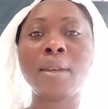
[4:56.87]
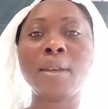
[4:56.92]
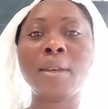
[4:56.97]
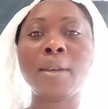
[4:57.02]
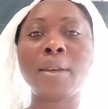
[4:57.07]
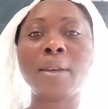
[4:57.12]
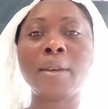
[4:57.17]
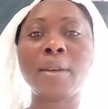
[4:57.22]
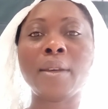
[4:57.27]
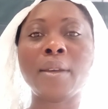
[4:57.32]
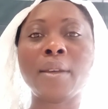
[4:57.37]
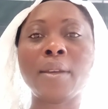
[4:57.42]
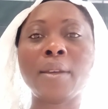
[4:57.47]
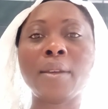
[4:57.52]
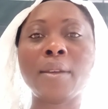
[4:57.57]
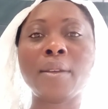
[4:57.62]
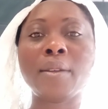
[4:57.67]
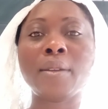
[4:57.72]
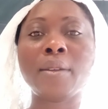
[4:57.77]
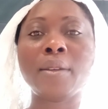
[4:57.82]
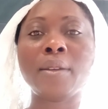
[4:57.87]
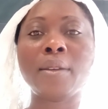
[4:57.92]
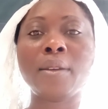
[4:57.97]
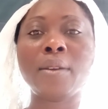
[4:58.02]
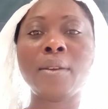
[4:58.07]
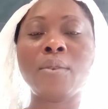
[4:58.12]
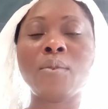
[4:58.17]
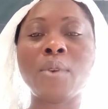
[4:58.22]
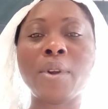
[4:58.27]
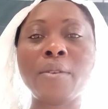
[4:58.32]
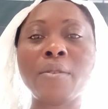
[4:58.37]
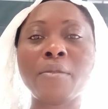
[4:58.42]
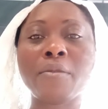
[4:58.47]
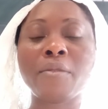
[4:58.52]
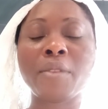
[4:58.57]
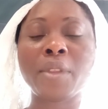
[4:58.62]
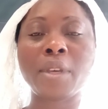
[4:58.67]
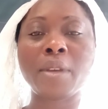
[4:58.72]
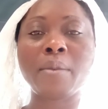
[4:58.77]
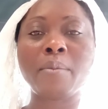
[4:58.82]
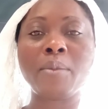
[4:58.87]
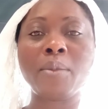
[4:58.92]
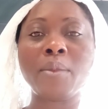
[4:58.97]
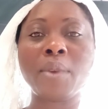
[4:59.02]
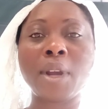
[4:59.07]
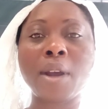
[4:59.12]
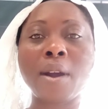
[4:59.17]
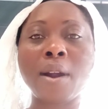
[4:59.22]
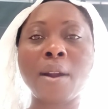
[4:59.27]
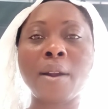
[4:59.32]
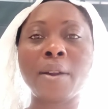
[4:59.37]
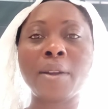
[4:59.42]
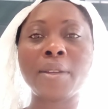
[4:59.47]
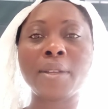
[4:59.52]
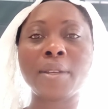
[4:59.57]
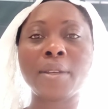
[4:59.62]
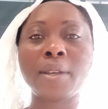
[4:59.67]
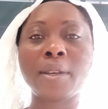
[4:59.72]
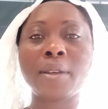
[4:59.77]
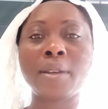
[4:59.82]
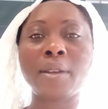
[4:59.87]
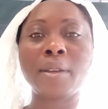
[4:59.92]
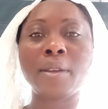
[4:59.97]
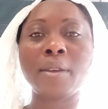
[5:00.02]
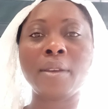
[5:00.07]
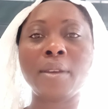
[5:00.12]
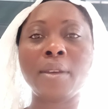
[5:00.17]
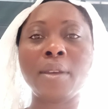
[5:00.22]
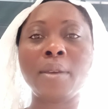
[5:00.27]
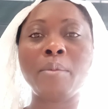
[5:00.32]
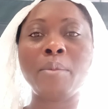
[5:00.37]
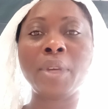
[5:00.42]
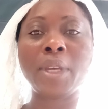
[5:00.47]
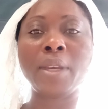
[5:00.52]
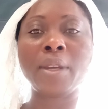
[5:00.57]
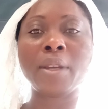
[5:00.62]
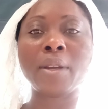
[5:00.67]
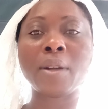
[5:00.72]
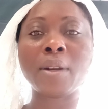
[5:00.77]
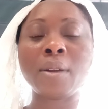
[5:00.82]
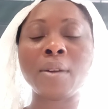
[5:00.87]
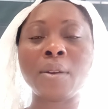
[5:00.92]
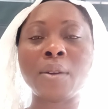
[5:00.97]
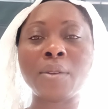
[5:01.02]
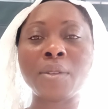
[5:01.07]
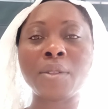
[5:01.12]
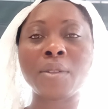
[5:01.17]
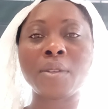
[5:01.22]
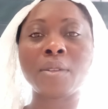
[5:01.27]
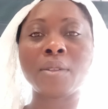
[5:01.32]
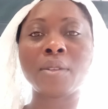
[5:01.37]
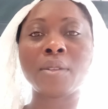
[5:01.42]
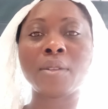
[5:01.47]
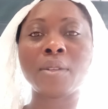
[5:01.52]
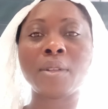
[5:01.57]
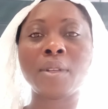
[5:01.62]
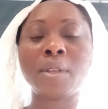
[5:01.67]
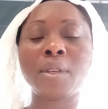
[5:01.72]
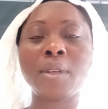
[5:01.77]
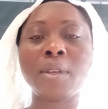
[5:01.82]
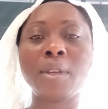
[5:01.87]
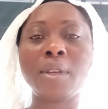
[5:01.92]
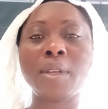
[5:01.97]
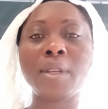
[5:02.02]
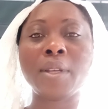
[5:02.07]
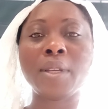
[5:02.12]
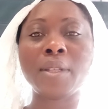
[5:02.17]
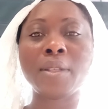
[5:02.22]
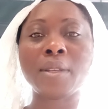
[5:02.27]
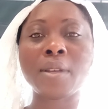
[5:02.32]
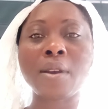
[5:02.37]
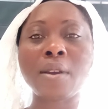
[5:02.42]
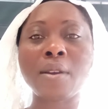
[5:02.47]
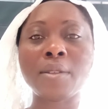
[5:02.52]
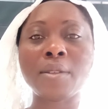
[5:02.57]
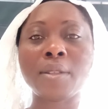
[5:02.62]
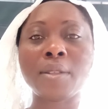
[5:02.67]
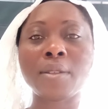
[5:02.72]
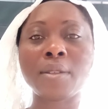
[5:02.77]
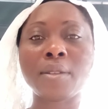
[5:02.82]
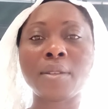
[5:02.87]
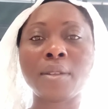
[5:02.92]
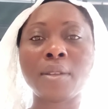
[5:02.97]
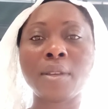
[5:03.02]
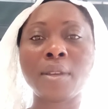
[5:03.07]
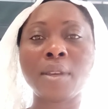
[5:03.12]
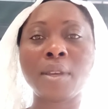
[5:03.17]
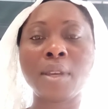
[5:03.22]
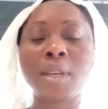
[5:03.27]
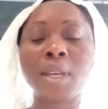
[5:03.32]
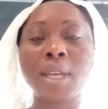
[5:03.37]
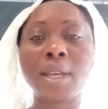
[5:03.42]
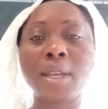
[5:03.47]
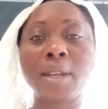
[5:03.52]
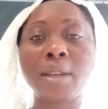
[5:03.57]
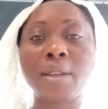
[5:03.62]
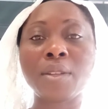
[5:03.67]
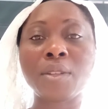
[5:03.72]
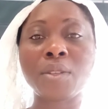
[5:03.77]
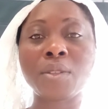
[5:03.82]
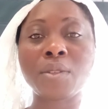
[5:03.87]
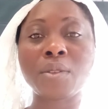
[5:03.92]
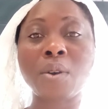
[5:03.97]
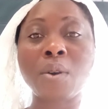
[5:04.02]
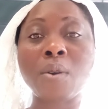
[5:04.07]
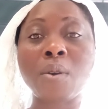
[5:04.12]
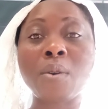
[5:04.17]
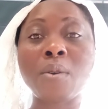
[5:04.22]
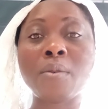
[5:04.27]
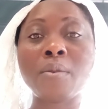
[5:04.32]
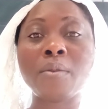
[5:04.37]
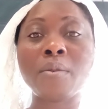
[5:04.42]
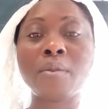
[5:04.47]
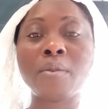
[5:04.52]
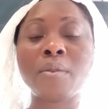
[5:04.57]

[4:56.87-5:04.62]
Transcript: Uh, one of them had uh, a big cross in his hands, and I saw